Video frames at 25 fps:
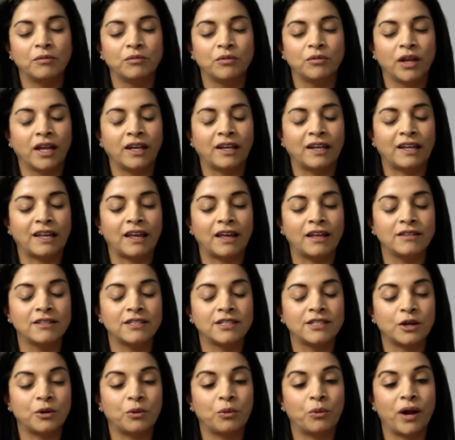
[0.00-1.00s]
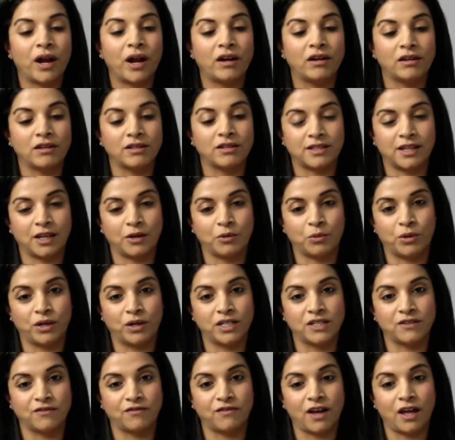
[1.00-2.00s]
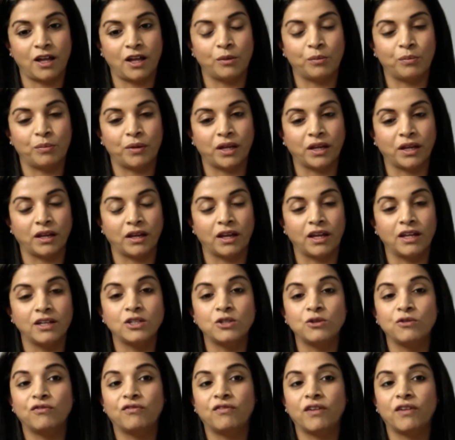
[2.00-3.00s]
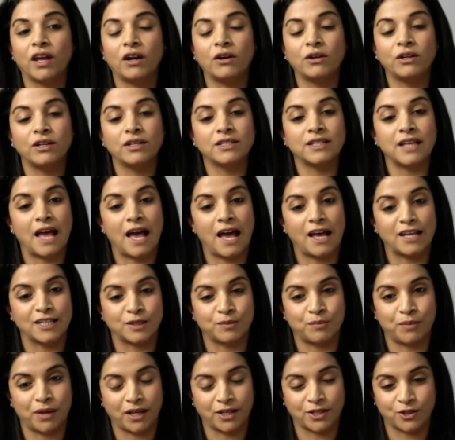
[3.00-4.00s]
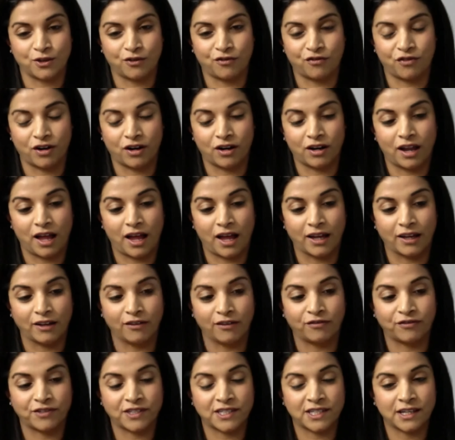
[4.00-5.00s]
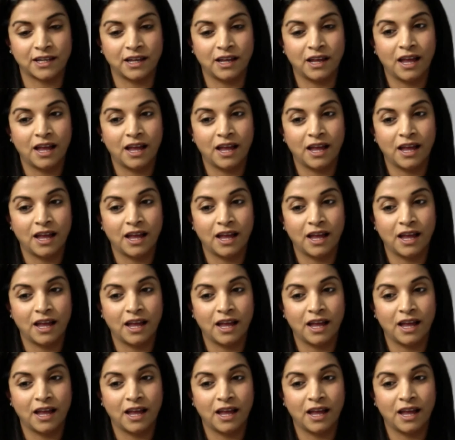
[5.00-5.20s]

enhanced awareness that we're developing into various aspects of our lives.